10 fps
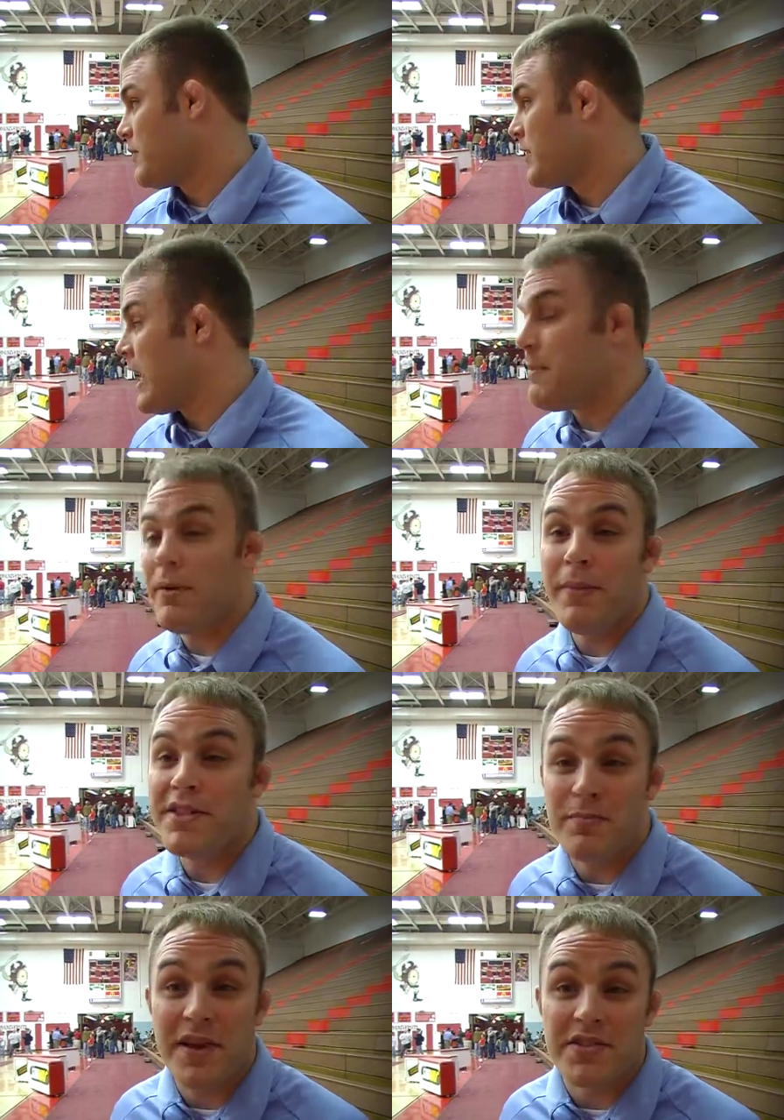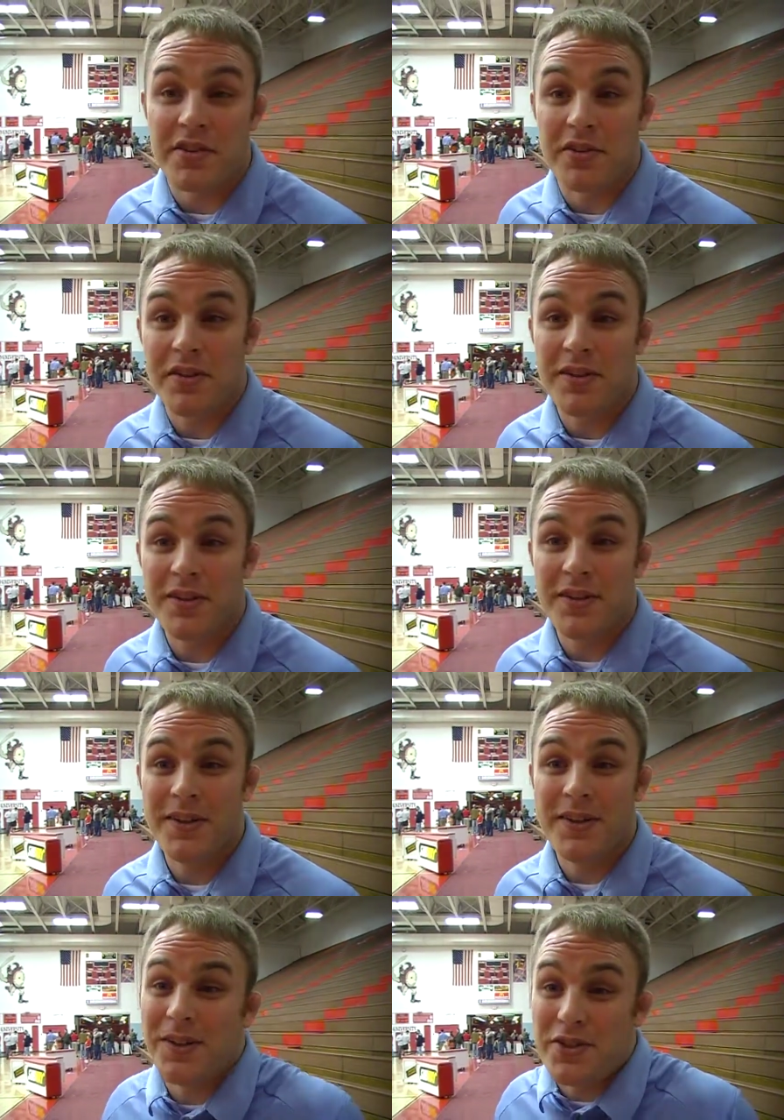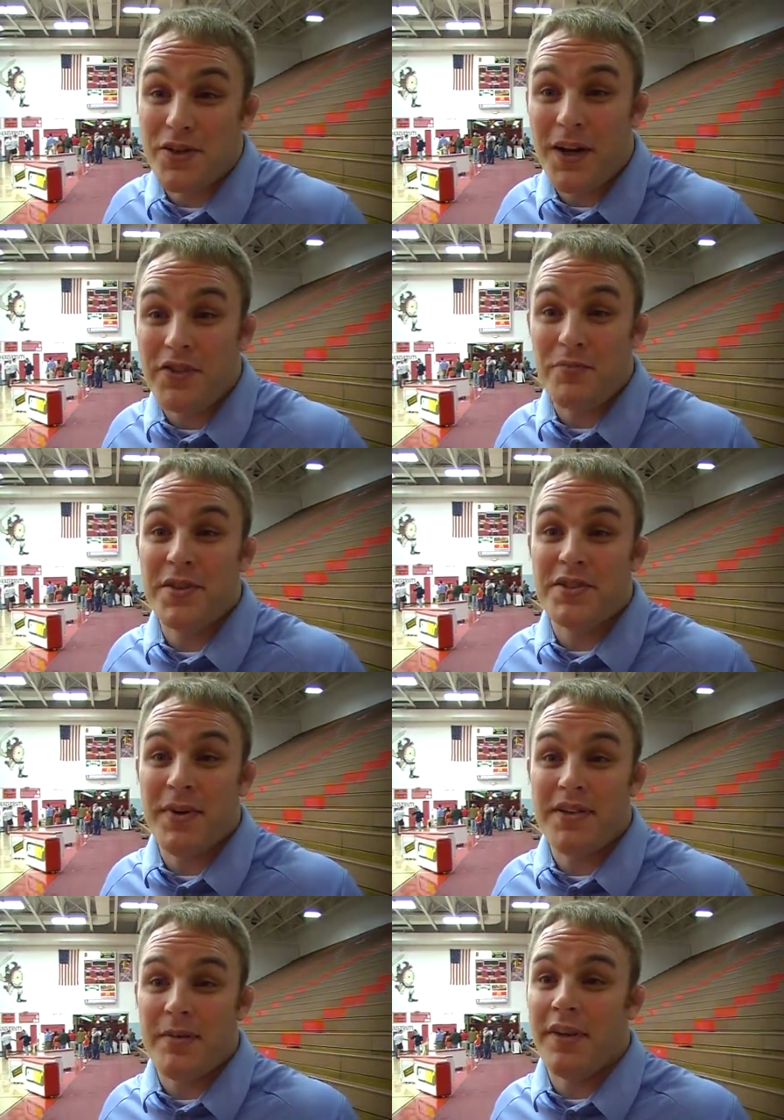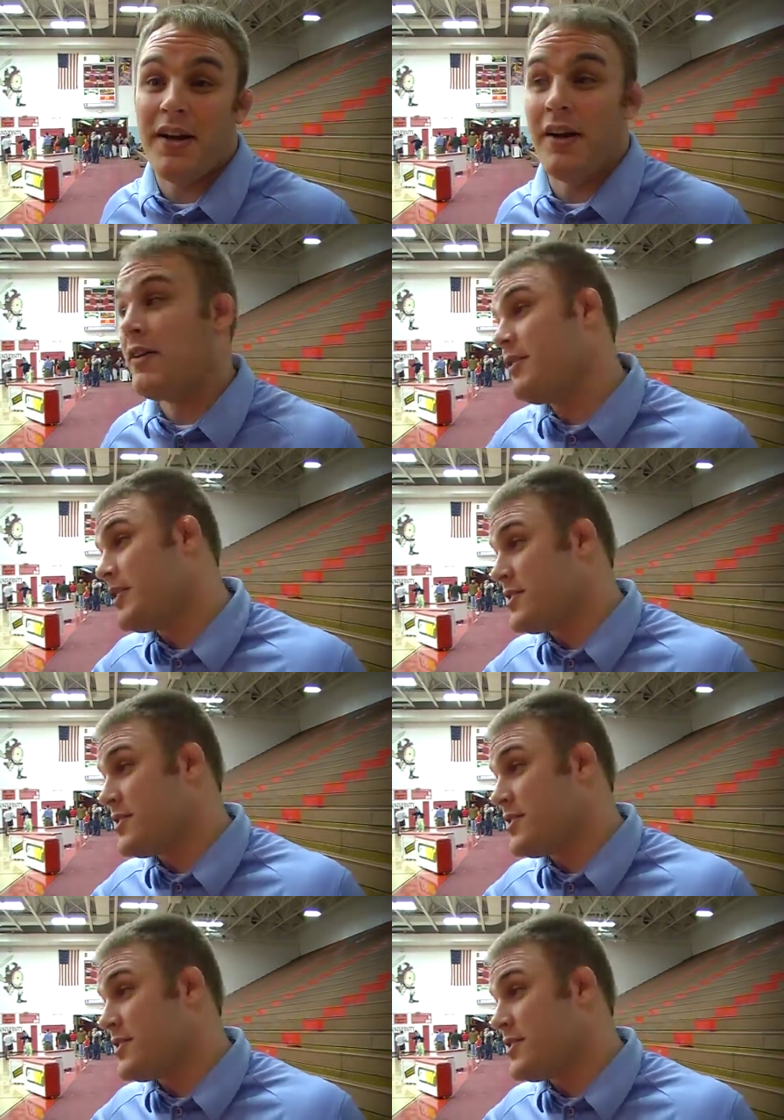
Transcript: came in mid semester. I mean, he was a transfer mid semester, I mean, uh,